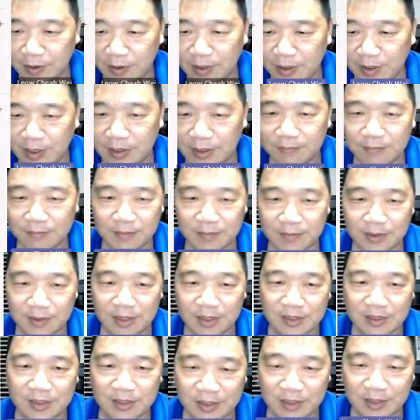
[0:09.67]
Okay,
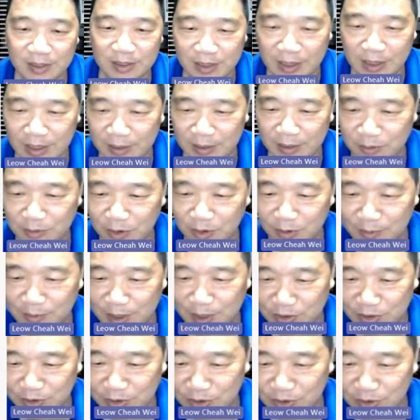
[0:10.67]
yes, I'm doing
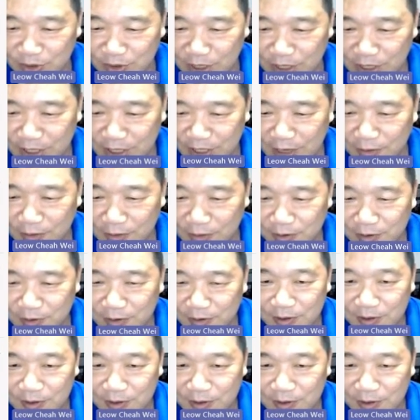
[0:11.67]
my screen sharing now.